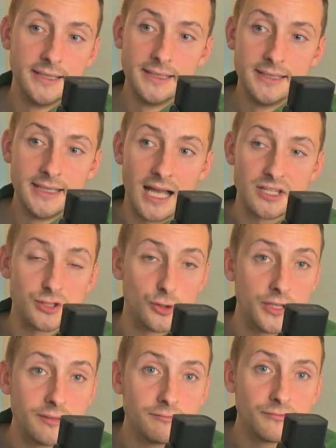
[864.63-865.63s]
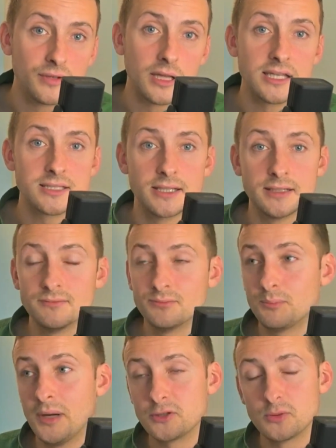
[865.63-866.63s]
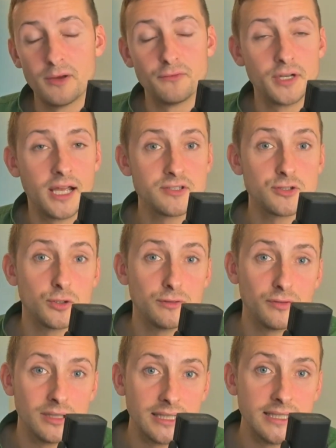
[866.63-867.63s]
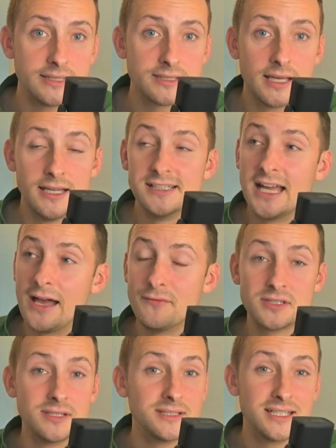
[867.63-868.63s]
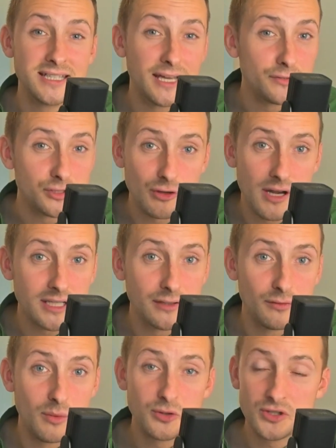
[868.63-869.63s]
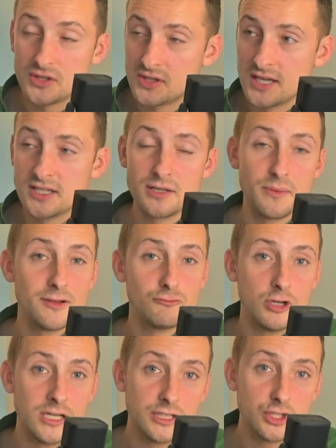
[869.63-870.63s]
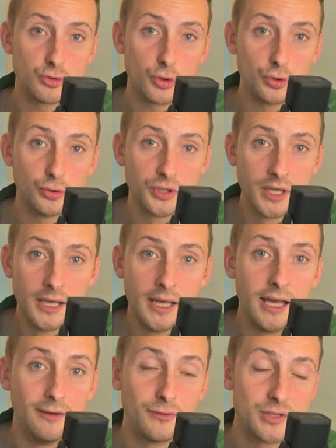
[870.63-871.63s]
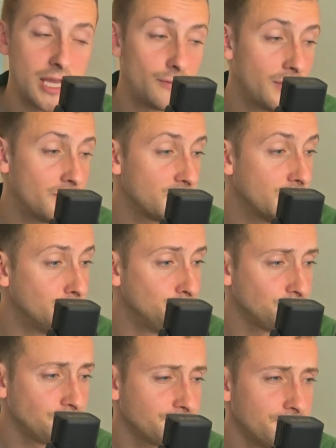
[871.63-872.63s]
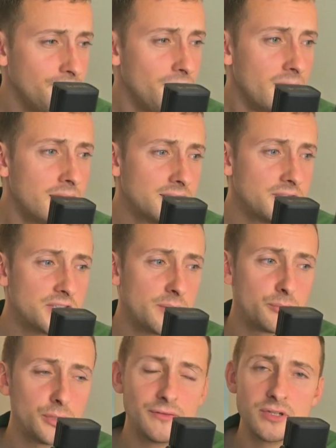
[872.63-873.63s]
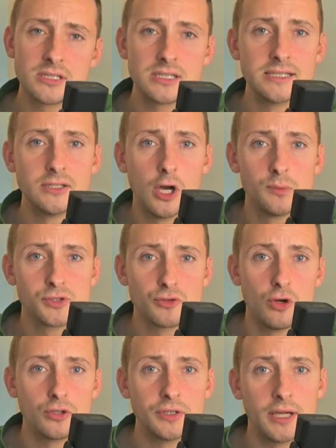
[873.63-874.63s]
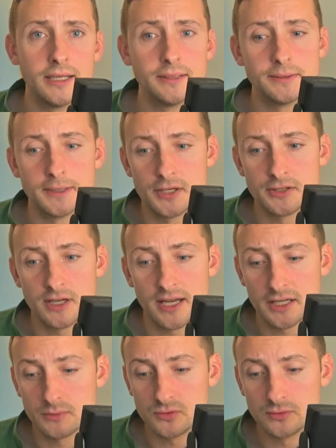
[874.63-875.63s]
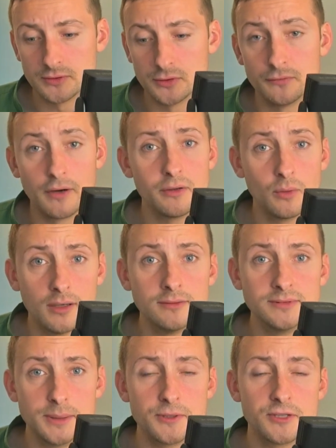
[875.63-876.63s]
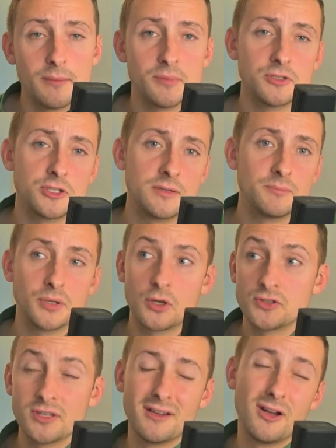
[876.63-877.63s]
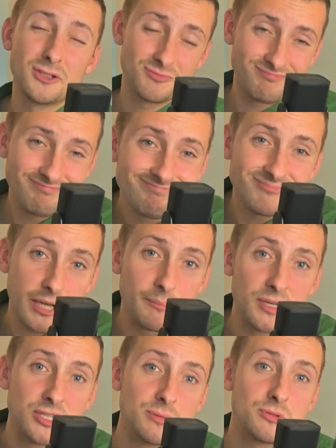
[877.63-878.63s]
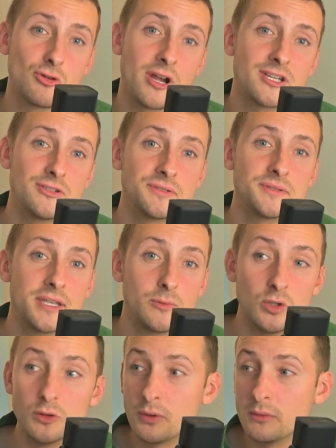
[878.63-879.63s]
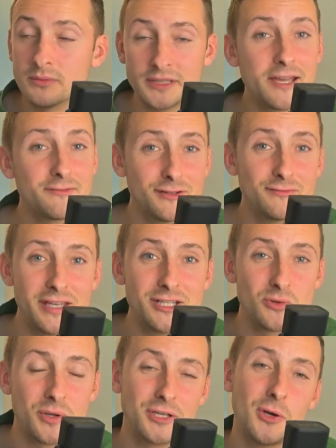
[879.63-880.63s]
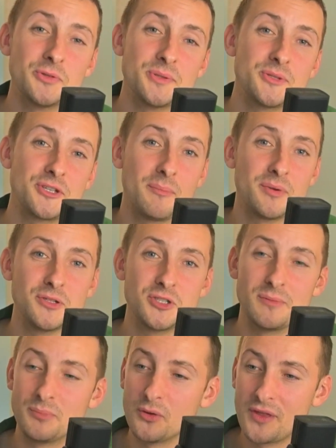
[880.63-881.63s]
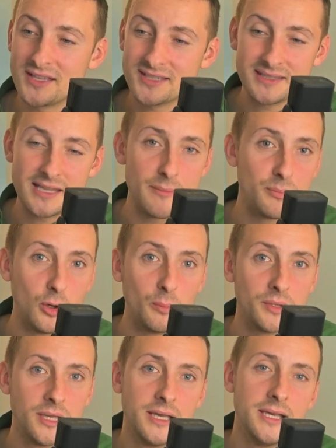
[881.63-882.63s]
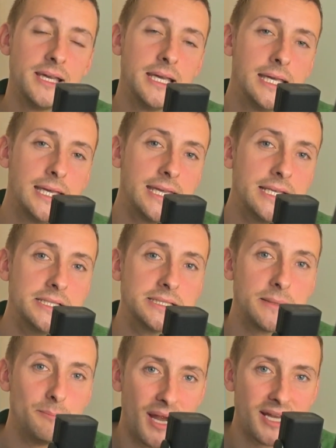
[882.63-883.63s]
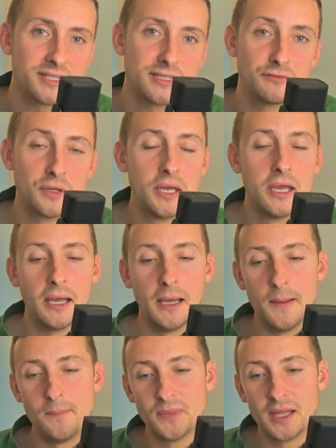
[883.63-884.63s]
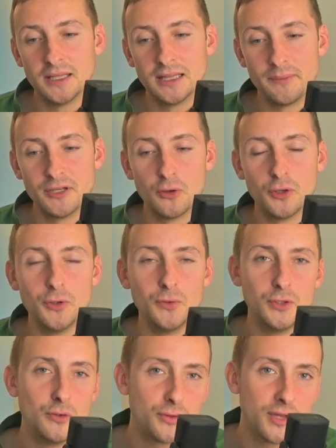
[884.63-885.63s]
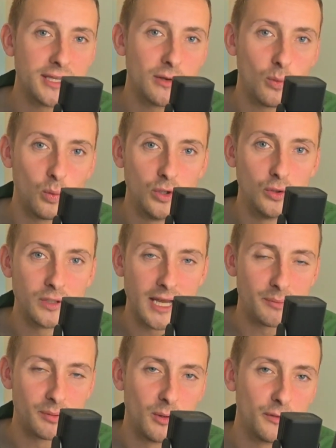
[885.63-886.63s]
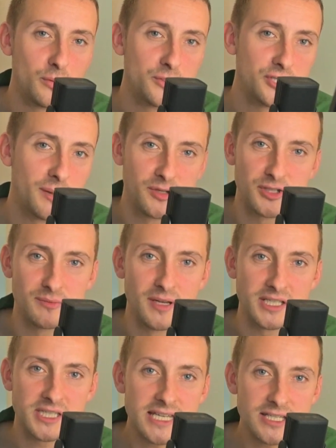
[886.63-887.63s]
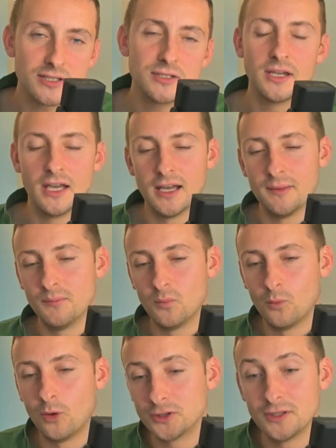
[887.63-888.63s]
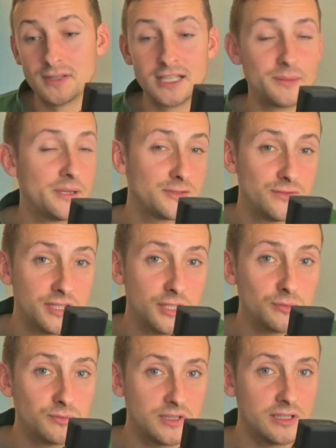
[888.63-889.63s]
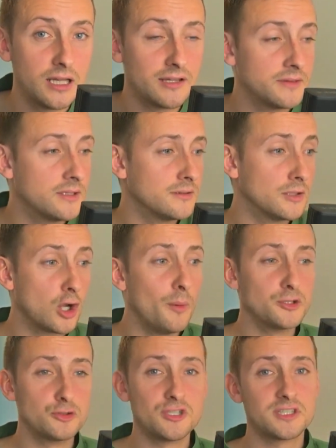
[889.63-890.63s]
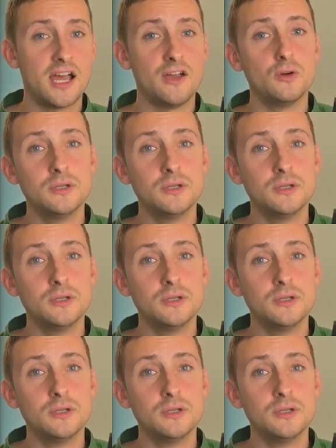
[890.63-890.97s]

hasn't done it for Leicester. Patrick Bamford hasn't done it for Leeds. Everton didn't have a striker for most of the season, and they really struggled. And for Southampton, as I said previously, Armstrong and Shea Adams will do very well in the Championship because they are Championship strikers. They will probably get 15, 20 goals in the Championship, but that step up is massive. Let me know who you think will get promoted from the Championship next season. What do you think about this video? Do you like the commentary style?